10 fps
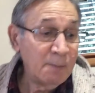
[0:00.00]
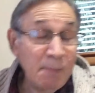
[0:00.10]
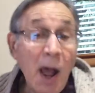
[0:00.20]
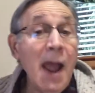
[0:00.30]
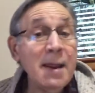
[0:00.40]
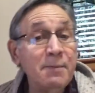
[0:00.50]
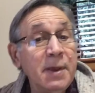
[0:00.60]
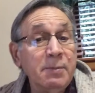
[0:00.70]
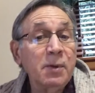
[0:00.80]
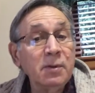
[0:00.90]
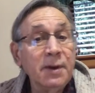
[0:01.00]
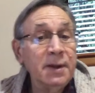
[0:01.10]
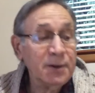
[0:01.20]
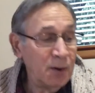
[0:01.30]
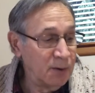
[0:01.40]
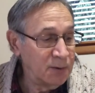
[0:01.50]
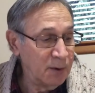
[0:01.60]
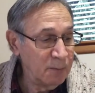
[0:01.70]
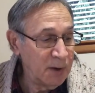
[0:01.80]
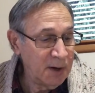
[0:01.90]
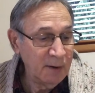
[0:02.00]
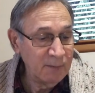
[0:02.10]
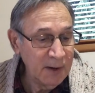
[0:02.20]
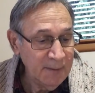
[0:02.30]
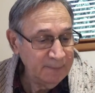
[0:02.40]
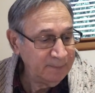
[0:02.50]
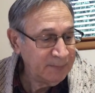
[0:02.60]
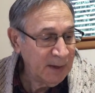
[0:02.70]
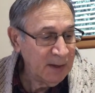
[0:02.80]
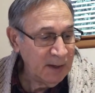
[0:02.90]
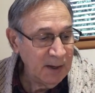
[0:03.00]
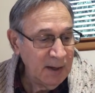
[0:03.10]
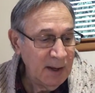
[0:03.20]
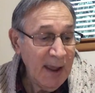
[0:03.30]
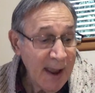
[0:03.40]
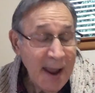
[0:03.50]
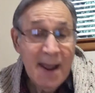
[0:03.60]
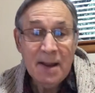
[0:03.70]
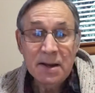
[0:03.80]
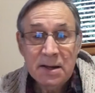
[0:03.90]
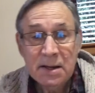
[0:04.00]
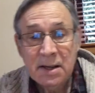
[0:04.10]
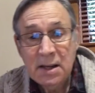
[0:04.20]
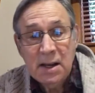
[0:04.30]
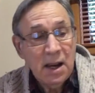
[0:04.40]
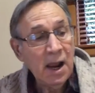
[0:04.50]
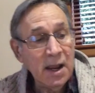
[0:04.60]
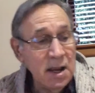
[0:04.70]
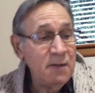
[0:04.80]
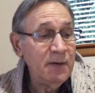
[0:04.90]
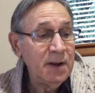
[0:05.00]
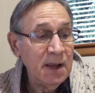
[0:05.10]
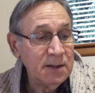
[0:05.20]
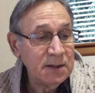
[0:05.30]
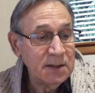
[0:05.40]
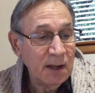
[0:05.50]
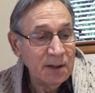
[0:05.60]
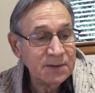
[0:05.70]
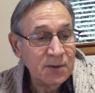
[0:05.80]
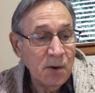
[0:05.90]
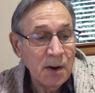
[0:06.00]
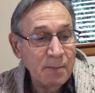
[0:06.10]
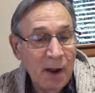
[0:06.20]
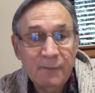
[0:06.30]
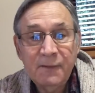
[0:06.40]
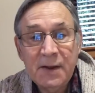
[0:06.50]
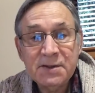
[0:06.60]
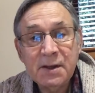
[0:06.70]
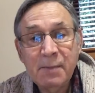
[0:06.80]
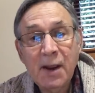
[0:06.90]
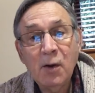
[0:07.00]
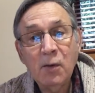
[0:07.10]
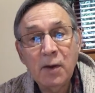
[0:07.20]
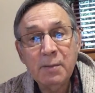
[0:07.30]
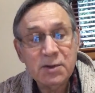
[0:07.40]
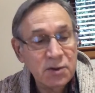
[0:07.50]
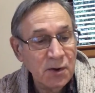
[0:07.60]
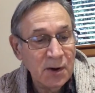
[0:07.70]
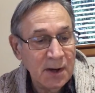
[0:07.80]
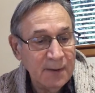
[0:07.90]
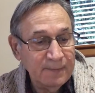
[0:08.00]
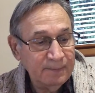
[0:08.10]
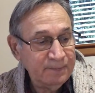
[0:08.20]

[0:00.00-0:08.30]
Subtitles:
by people in long-term recovery. And I even get to tell a story about facing my own immaturity.